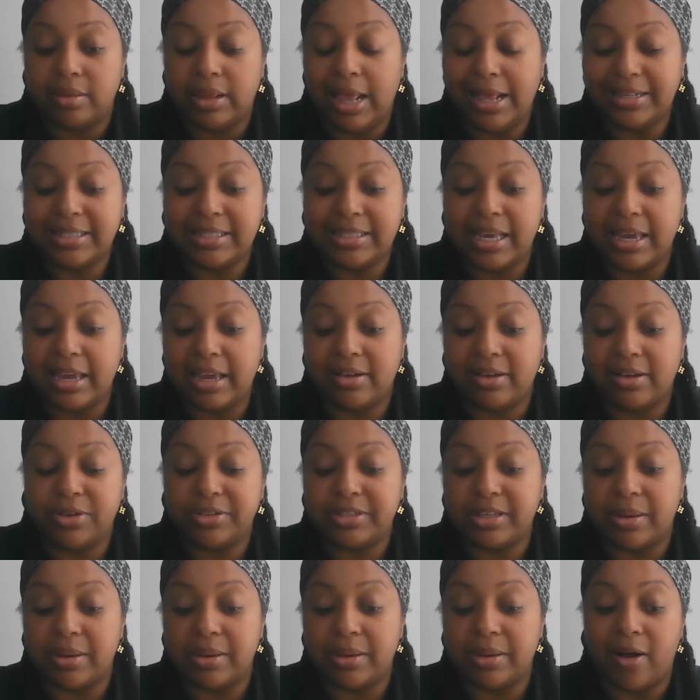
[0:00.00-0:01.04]
Let's say it
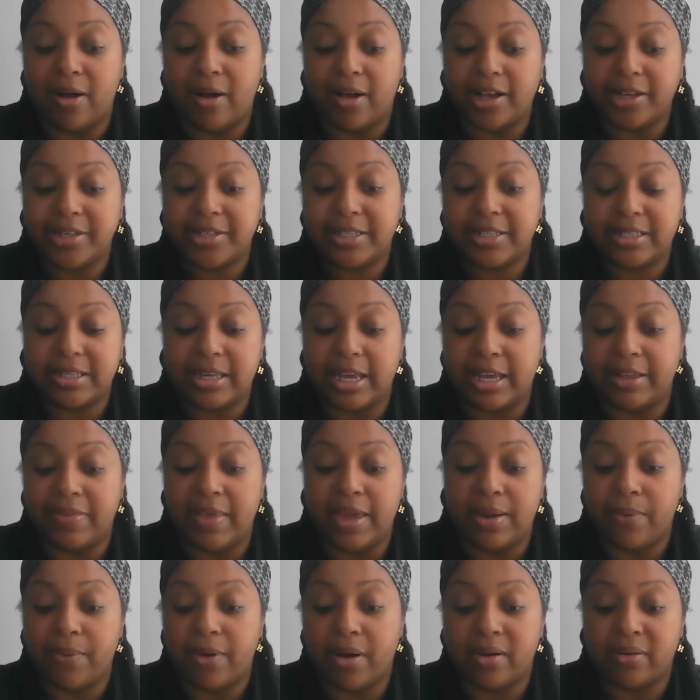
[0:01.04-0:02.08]
was a boss and
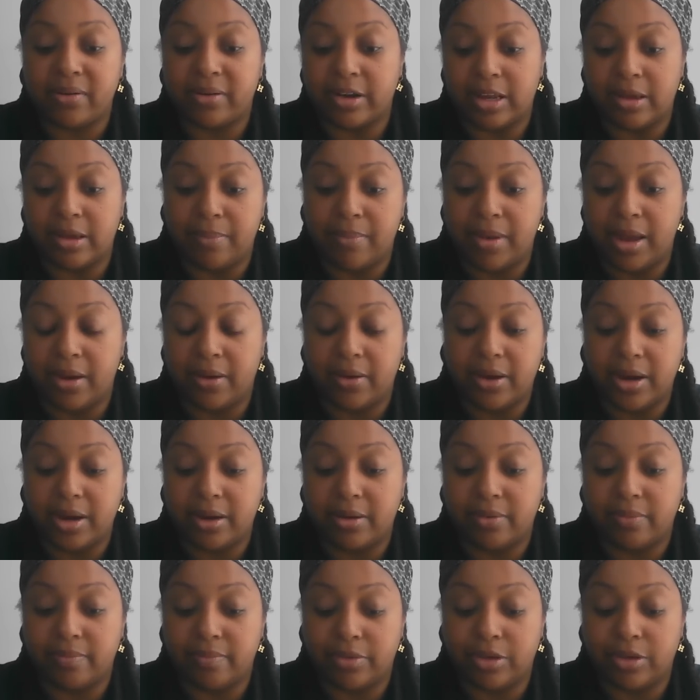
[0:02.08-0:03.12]
they were already married.
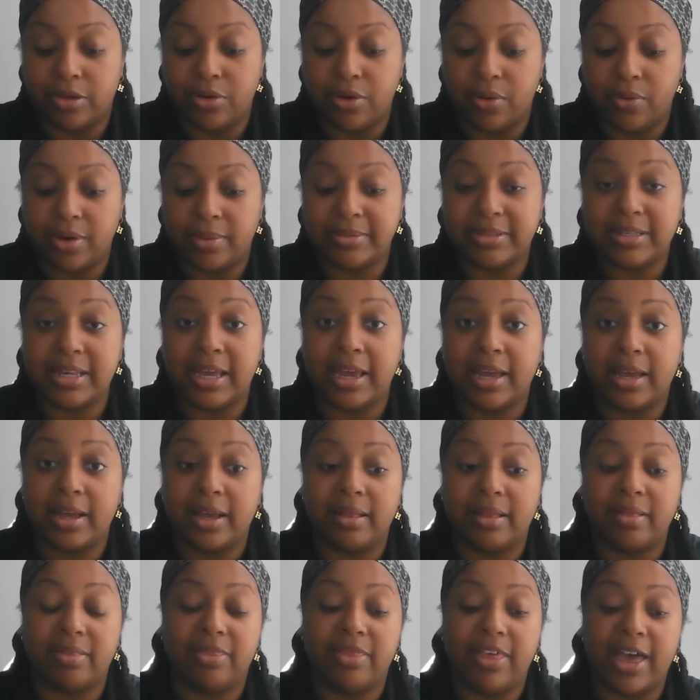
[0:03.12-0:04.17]
You know what I'm
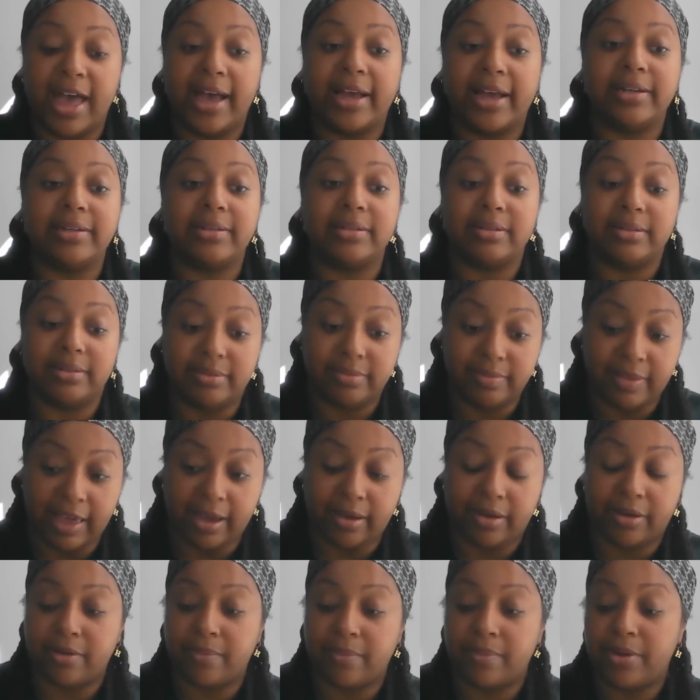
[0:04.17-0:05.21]
saying? That
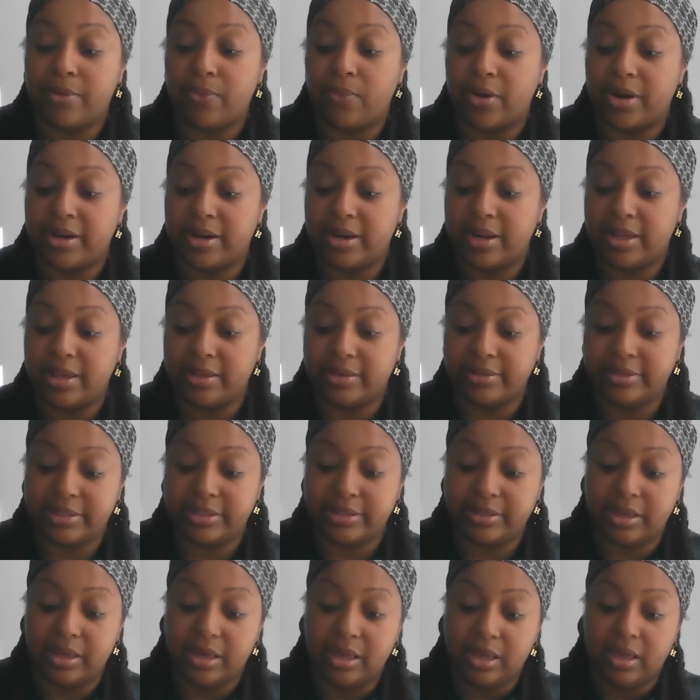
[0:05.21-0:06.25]
that could have been what it is.